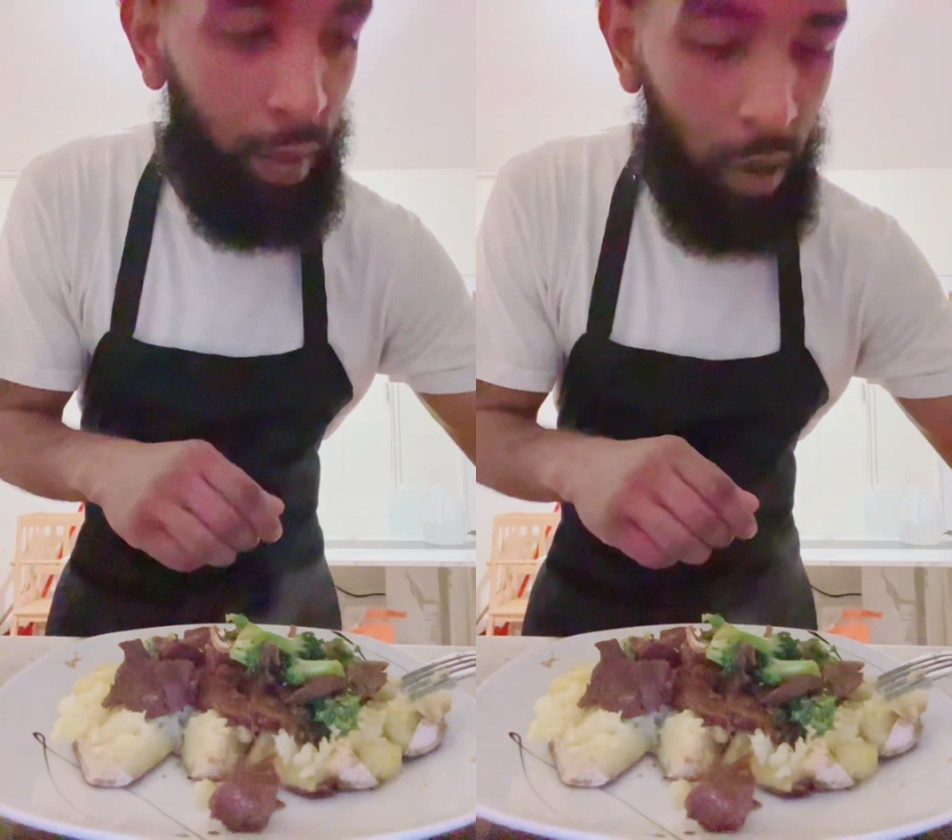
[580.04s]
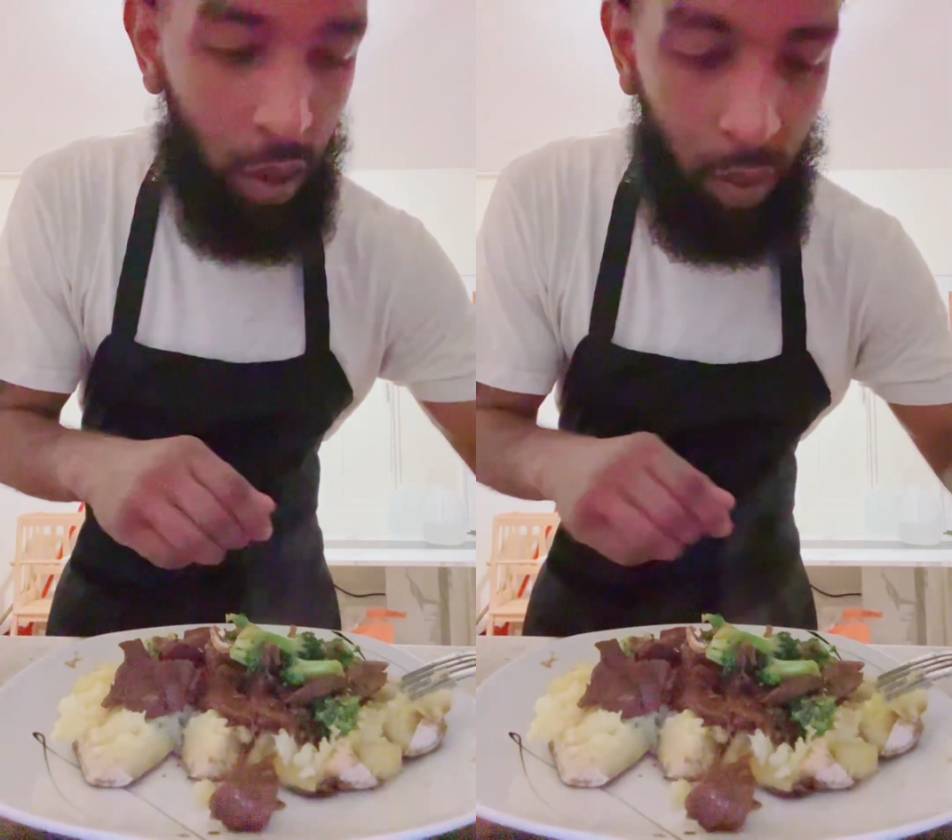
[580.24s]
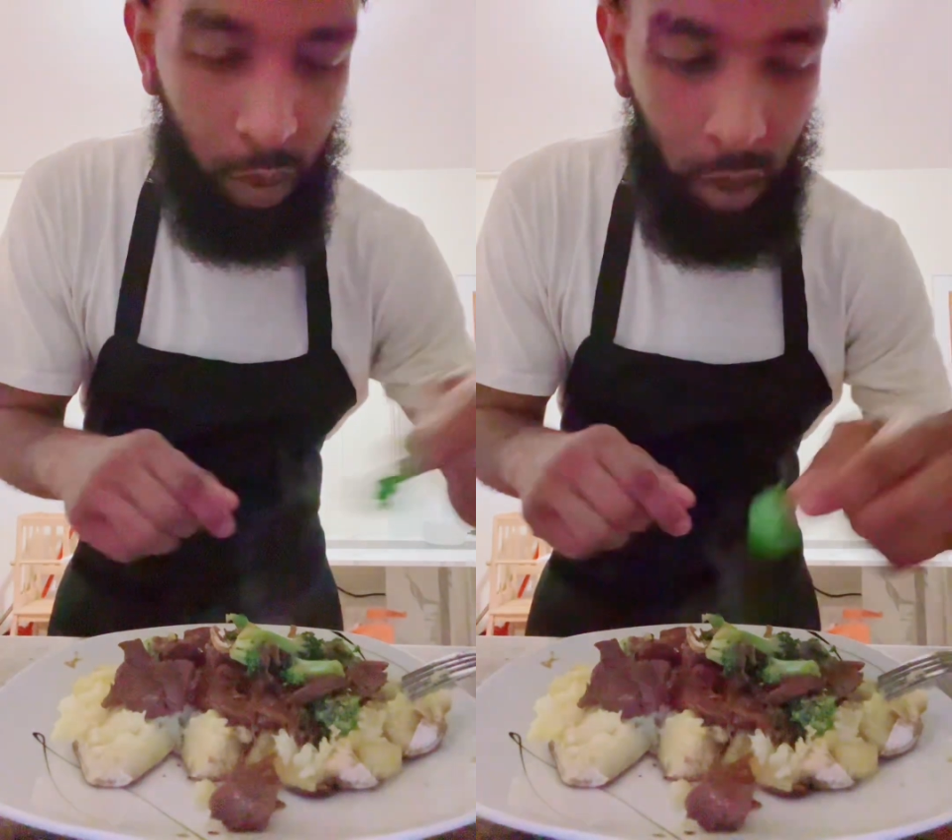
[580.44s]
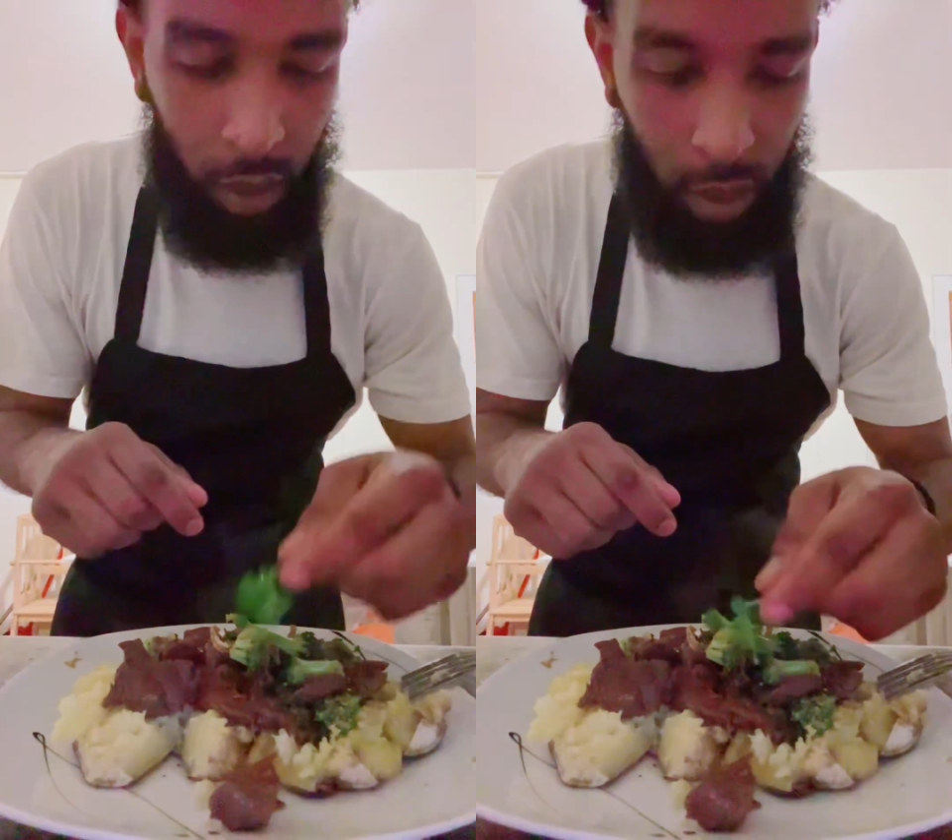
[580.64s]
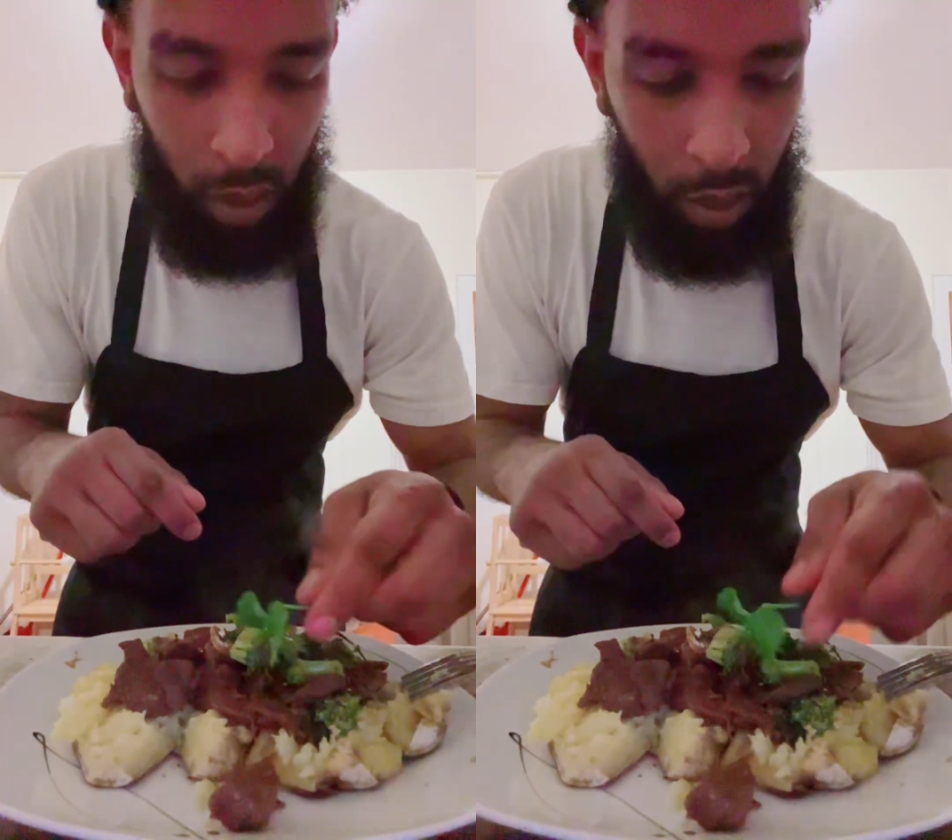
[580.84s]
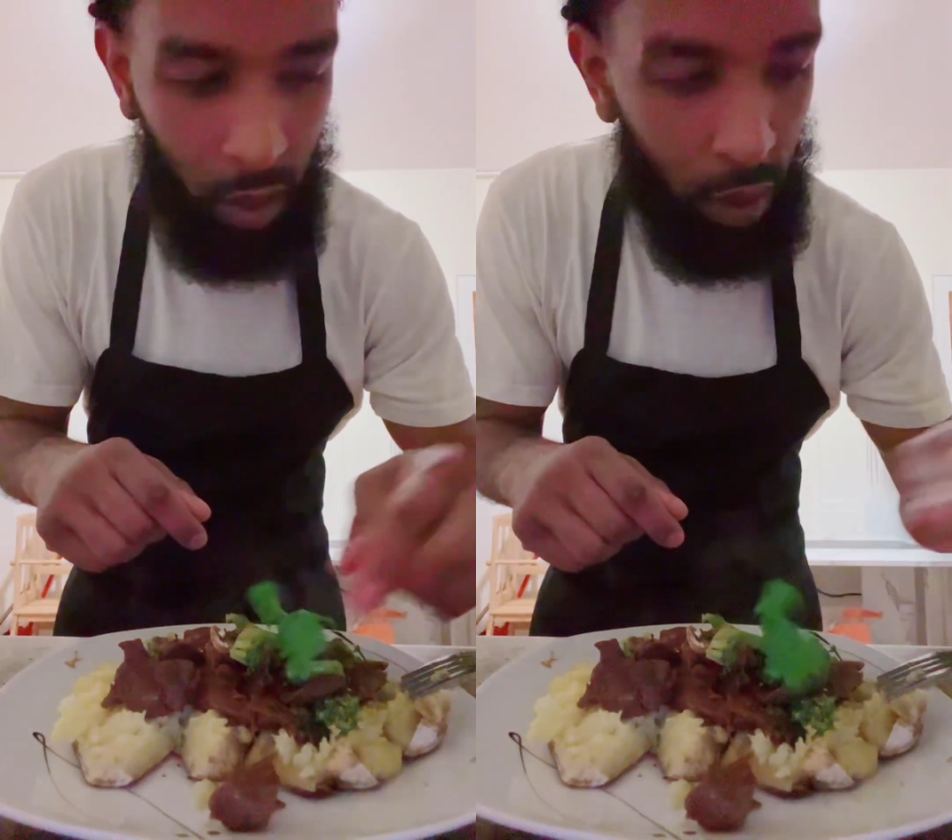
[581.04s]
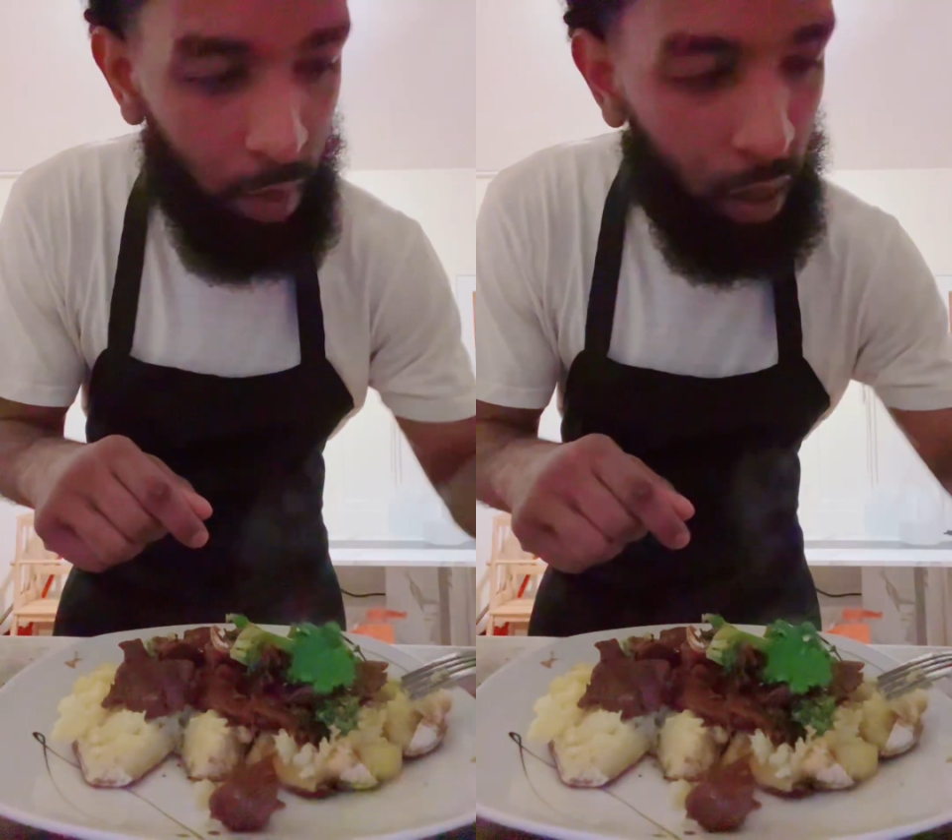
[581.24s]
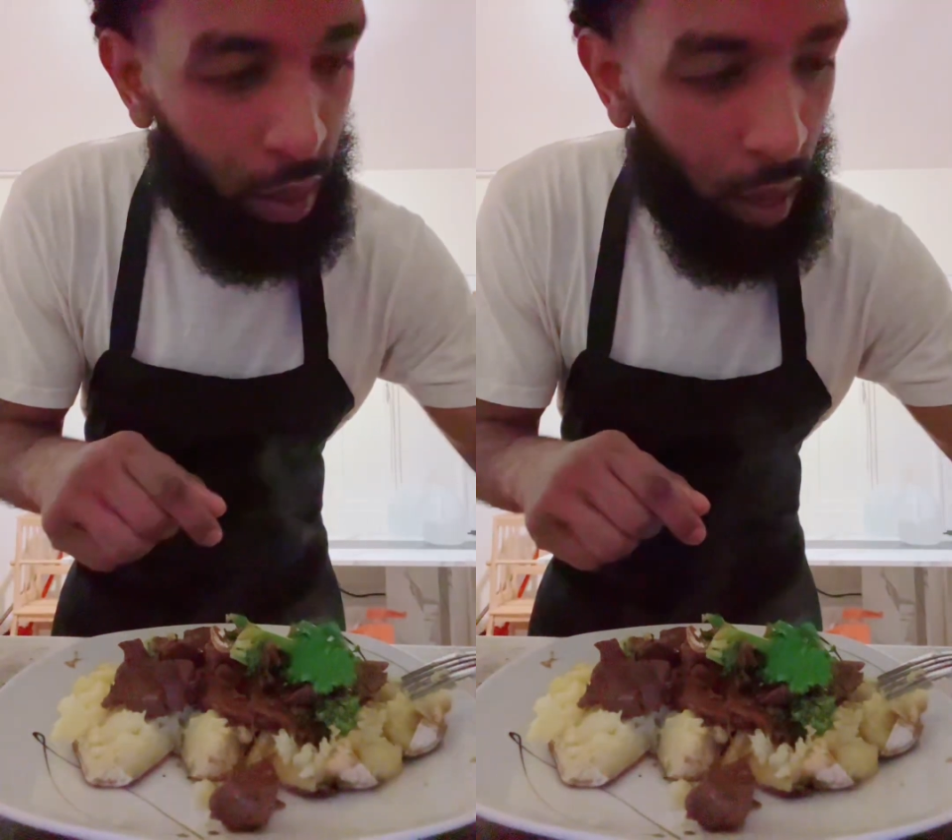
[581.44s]
herbs. A little bit
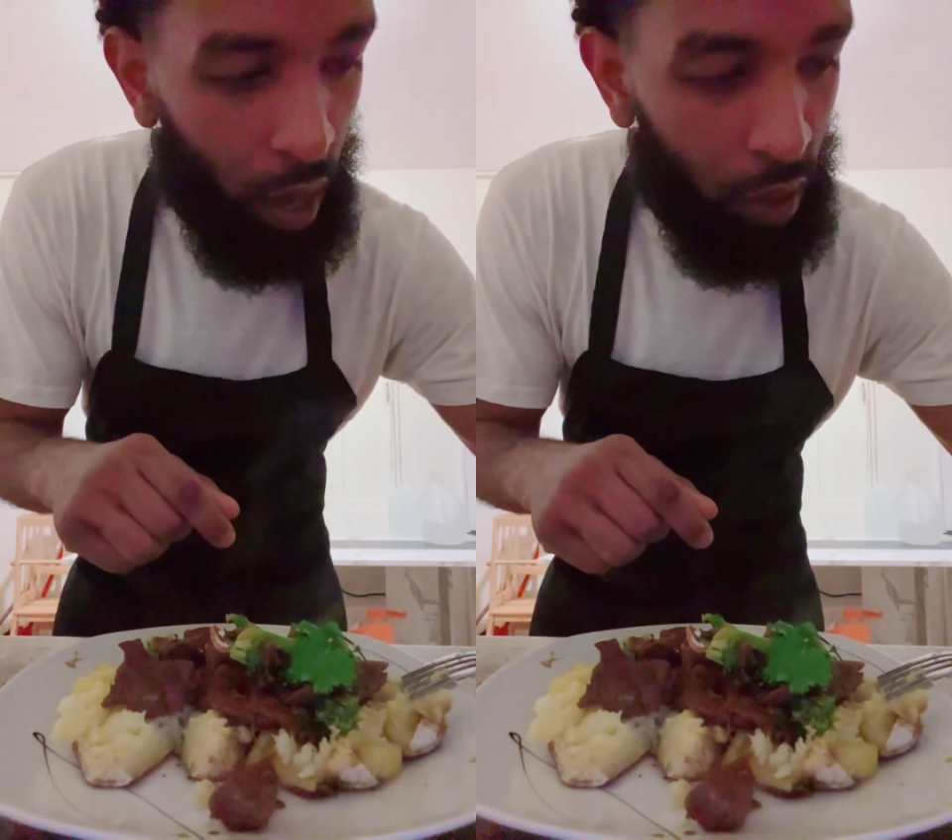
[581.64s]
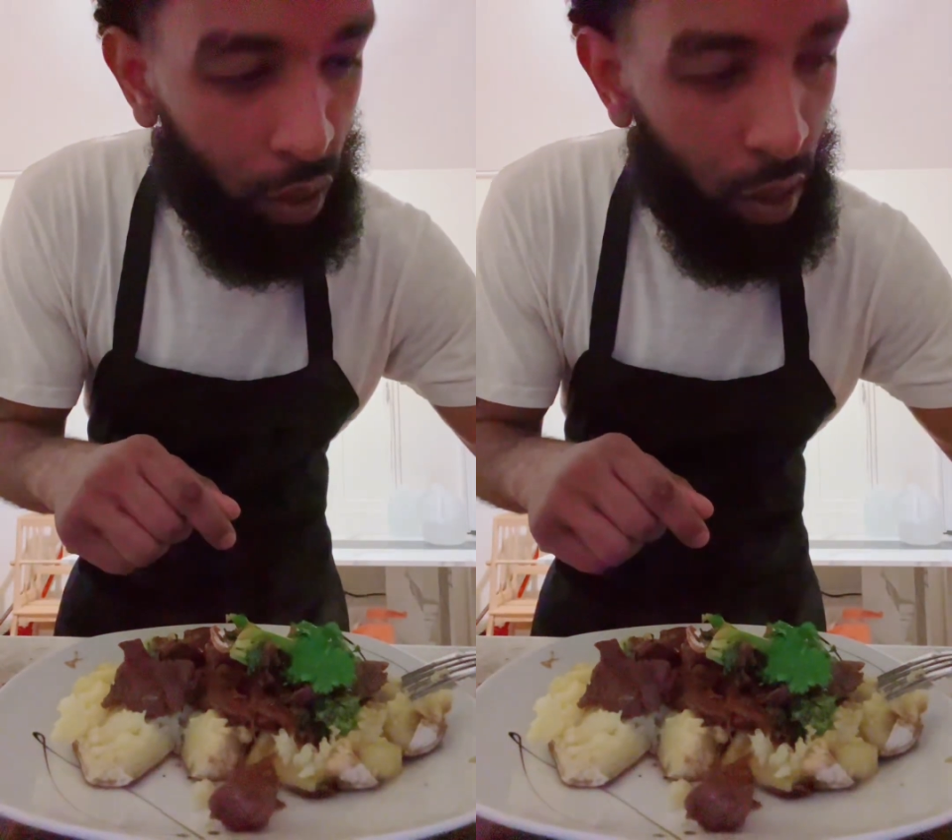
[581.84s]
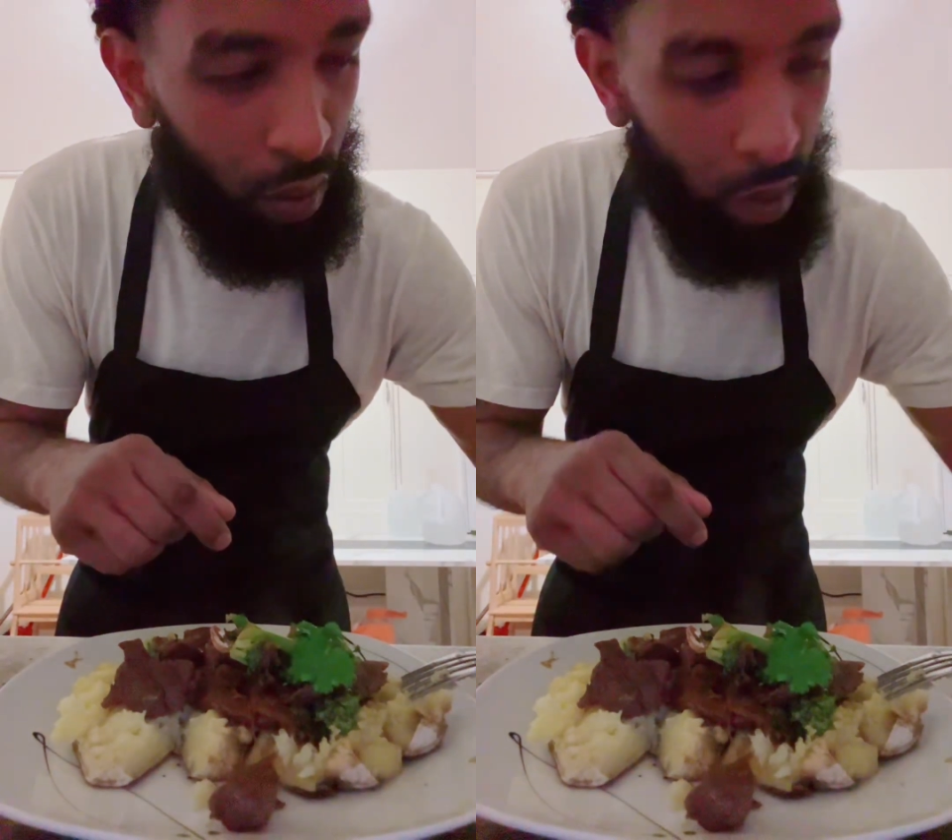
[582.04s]
of cilantro.